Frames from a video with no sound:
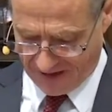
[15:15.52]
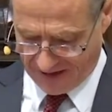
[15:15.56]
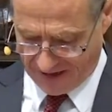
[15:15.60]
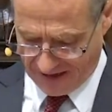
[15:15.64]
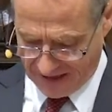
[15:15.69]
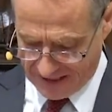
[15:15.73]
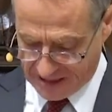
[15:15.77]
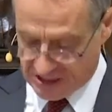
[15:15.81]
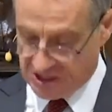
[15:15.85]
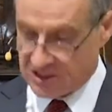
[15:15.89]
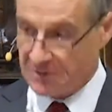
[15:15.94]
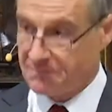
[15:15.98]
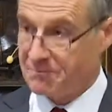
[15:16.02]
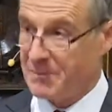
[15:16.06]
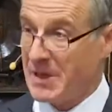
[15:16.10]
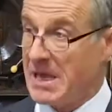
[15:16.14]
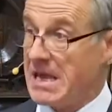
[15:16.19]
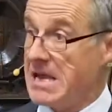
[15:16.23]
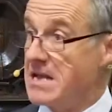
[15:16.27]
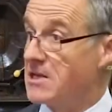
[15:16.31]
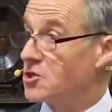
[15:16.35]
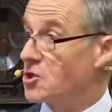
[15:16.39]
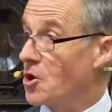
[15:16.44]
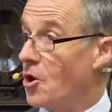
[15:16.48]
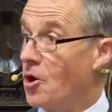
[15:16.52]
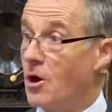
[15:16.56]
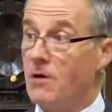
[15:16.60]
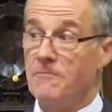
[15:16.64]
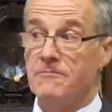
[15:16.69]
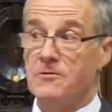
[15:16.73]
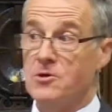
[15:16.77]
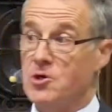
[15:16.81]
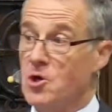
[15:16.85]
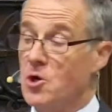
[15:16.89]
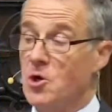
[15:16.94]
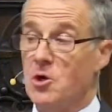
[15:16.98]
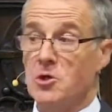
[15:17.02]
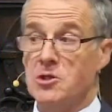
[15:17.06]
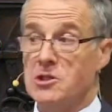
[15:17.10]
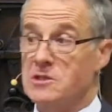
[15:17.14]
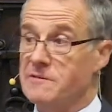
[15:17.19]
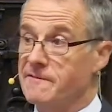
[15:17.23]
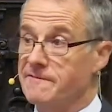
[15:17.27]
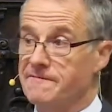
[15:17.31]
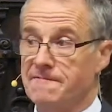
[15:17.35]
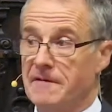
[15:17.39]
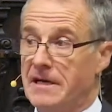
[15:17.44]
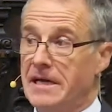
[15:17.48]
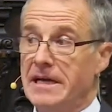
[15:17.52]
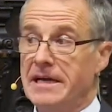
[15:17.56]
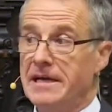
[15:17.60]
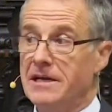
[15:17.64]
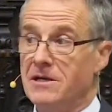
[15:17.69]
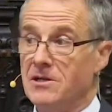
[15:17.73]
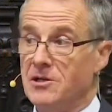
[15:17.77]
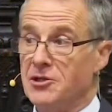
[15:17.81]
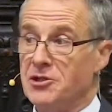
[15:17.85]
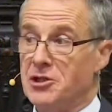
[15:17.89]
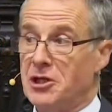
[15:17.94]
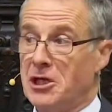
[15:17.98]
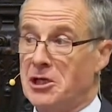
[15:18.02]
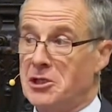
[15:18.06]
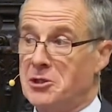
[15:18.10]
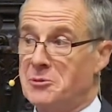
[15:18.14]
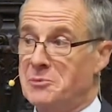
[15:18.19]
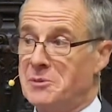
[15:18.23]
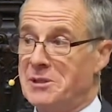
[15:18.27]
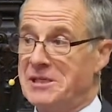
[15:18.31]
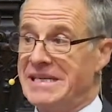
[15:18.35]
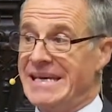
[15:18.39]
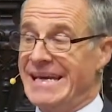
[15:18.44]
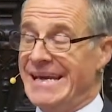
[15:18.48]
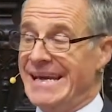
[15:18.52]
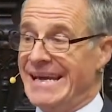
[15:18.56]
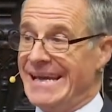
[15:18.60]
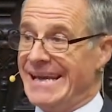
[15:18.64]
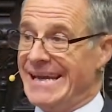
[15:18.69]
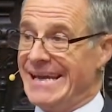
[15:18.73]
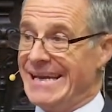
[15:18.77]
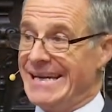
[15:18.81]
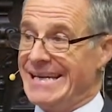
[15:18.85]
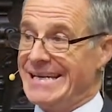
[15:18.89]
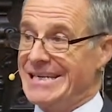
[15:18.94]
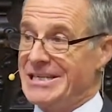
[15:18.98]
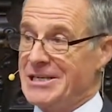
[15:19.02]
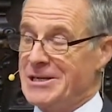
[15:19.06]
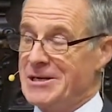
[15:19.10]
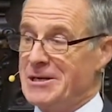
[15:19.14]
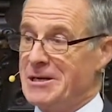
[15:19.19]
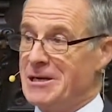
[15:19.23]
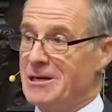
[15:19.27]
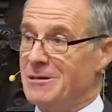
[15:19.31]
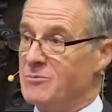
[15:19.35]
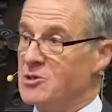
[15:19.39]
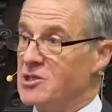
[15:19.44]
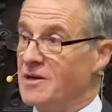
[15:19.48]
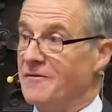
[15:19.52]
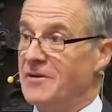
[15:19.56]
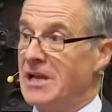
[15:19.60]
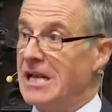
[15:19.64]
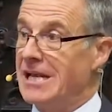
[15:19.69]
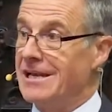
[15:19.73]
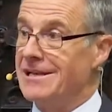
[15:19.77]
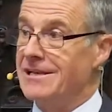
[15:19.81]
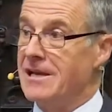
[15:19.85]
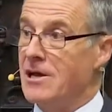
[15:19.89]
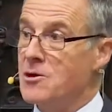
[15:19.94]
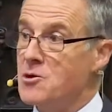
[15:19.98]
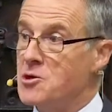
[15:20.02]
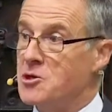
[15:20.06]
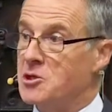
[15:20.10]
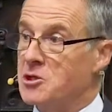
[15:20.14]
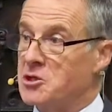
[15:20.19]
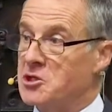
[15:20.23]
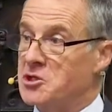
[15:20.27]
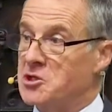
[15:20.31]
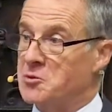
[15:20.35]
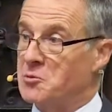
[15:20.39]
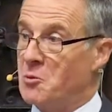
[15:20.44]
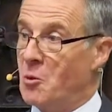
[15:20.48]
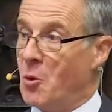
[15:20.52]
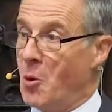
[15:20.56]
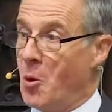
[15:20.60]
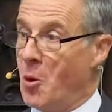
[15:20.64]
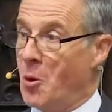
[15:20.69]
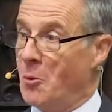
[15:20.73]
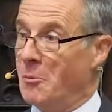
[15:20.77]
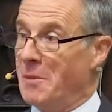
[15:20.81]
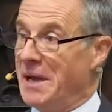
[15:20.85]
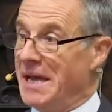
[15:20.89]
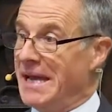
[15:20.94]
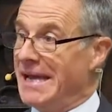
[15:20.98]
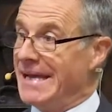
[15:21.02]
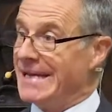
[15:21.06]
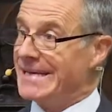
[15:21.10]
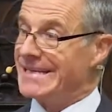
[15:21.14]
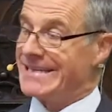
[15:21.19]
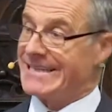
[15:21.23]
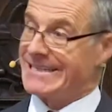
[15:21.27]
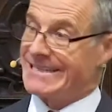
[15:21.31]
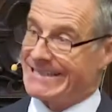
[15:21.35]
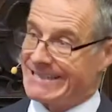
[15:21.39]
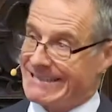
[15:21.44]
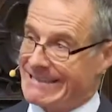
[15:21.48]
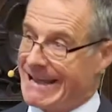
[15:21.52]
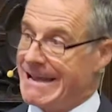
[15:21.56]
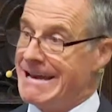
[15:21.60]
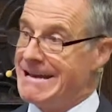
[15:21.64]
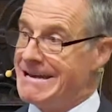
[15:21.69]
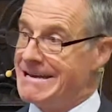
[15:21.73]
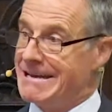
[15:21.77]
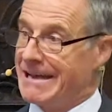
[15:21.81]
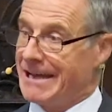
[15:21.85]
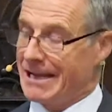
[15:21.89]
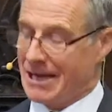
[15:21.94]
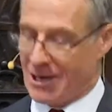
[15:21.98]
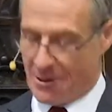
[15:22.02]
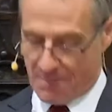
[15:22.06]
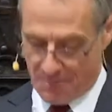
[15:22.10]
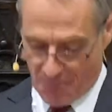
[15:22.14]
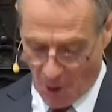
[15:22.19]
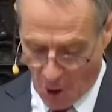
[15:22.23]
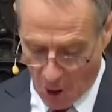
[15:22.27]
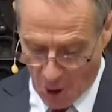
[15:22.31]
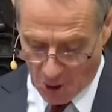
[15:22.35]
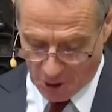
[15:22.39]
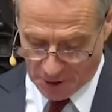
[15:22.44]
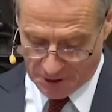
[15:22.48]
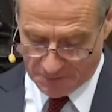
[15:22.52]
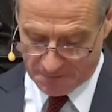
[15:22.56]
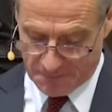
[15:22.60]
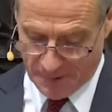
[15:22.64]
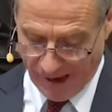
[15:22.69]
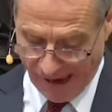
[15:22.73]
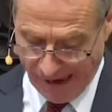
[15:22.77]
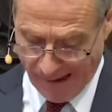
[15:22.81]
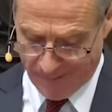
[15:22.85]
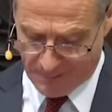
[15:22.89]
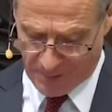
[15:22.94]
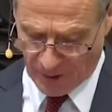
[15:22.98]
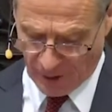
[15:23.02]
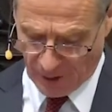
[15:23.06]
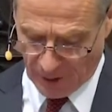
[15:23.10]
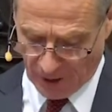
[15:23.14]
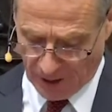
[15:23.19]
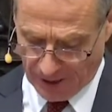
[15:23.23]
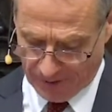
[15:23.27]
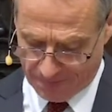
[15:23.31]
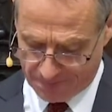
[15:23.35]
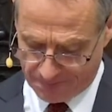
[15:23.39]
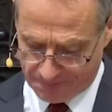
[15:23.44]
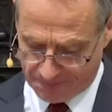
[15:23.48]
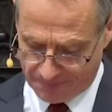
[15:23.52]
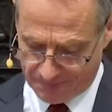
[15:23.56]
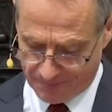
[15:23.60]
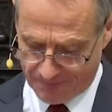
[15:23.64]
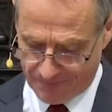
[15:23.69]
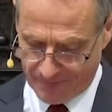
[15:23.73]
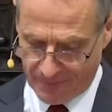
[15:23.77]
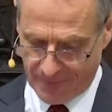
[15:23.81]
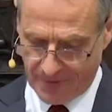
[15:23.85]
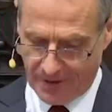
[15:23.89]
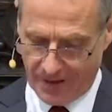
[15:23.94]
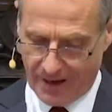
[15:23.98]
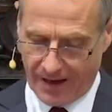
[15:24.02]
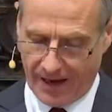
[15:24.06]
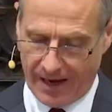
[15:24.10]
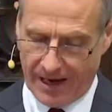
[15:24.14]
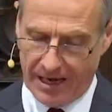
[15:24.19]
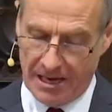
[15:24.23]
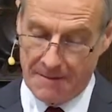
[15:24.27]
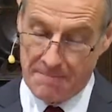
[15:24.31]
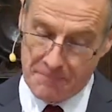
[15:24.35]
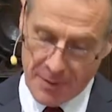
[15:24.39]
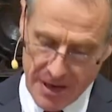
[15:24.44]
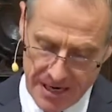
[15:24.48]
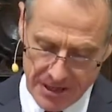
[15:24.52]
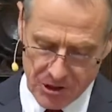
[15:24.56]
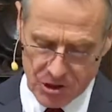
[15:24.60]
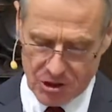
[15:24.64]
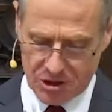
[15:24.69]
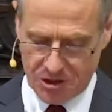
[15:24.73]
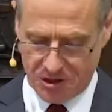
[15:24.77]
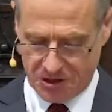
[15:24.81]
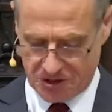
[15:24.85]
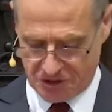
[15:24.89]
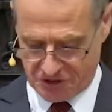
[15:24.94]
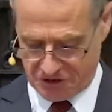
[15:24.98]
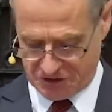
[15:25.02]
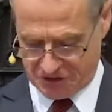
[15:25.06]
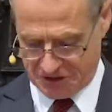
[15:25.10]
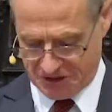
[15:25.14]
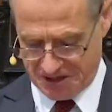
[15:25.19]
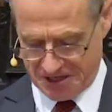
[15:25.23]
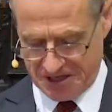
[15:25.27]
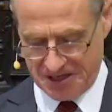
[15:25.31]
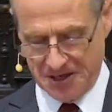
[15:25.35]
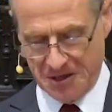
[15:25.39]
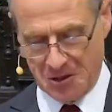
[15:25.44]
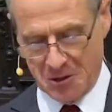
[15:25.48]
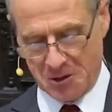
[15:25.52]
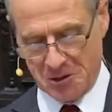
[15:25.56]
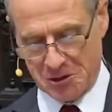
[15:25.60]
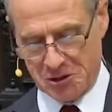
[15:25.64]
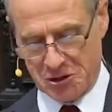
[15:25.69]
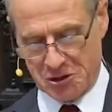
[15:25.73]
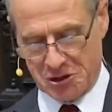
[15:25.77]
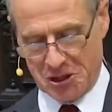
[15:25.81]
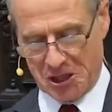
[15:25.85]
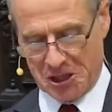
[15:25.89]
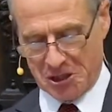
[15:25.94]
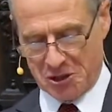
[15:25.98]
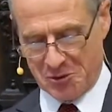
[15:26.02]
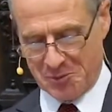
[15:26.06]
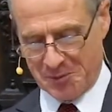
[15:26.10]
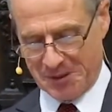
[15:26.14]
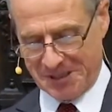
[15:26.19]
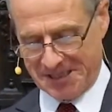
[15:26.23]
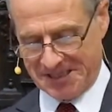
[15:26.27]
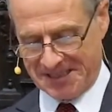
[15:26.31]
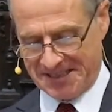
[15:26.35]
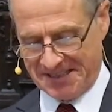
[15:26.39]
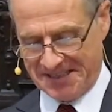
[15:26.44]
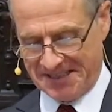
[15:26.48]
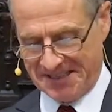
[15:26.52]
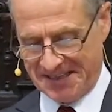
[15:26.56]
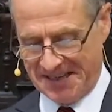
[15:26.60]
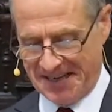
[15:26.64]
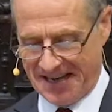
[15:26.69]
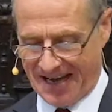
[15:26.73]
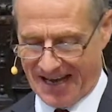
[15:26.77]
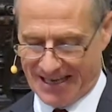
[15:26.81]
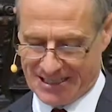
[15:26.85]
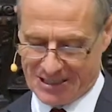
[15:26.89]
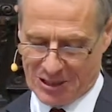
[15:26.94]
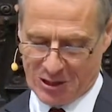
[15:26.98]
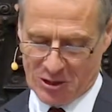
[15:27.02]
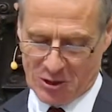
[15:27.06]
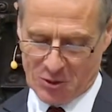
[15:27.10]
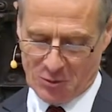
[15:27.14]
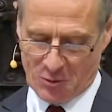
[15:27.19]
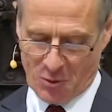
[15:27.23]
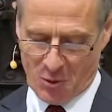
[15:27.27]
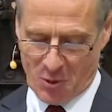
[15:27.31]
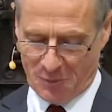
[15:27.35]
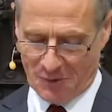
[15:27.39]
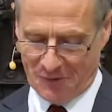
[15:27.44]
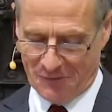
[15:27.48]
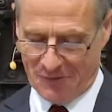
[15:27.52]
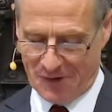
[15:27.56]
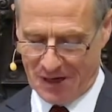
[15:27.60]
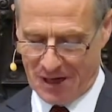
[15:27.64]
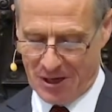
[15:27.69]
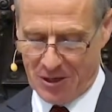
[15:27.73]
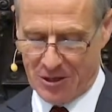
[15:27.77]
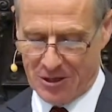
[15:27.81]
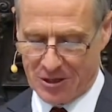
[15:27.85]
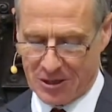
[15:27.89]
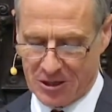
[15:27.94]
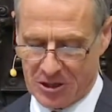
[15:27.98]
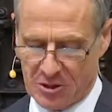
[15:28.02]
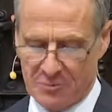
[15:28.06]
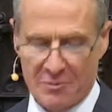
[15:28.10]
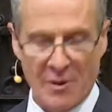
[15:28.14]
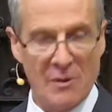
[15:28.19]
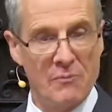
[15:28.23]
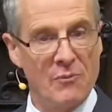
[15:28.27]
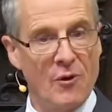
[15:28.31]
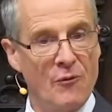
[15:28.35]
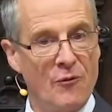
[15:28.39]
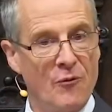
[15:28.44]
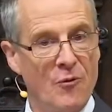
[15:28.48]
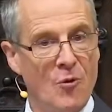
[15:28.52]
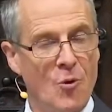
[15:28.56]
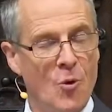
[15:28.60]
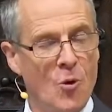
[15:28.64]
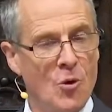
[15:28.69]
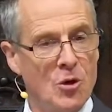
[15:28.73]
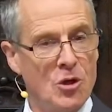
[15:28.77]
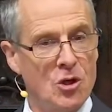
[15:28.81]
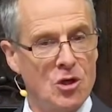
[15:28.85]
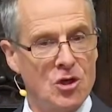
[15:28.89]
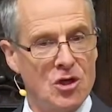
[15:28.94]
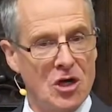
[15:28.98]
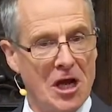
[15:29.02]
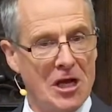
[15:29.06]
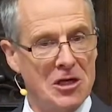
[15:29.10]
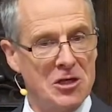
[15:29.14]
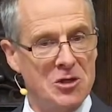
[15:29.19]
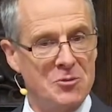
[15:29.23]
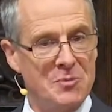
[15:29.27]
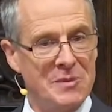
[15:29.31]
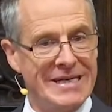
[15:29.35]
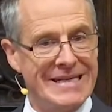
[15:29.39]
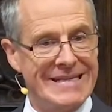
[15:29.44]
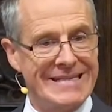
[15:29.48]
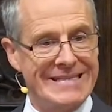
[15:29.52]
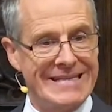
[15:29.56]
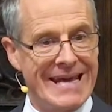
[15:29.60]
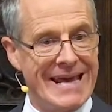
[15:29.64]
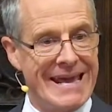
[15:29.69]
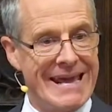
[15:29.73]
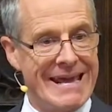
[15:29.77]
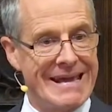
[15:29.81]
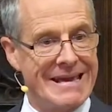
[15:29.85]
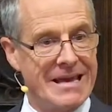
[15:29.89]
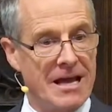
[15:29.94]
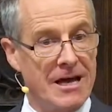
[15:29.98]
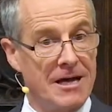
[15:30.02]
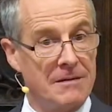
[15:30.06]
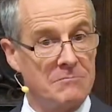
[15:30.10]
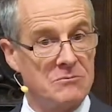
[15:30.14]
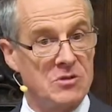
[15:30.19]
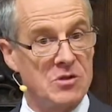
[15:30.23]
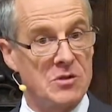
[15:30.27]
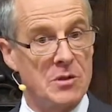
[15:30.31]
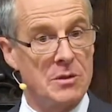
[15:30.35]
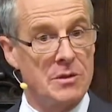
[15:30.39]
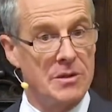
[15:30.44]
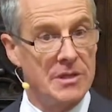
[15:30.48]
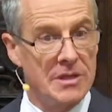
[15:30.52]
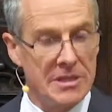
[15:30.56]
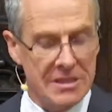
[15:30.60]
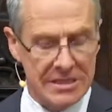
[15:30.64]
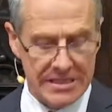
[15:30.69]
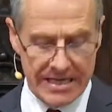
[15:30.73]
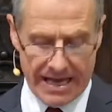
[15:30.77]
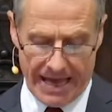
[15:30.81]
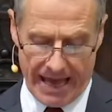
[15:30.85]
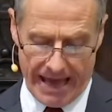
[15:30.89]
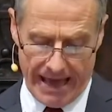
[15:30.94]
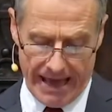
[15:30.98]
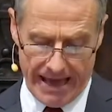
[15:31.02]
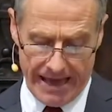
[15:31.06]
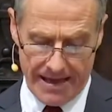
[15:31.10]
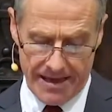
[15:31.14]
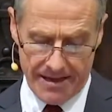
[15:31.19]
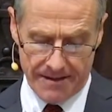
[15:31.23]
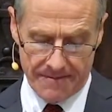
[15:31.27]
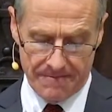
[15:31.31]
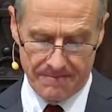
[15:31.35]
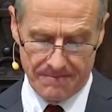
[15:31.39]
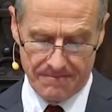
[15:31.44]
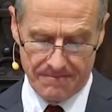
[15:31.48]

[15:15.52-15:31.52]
He speaks of God's final judgment in terms of a locust swarm descending upon people. And he pictures God's judgment as a swarm of locusts. But before judgment day comes, the day,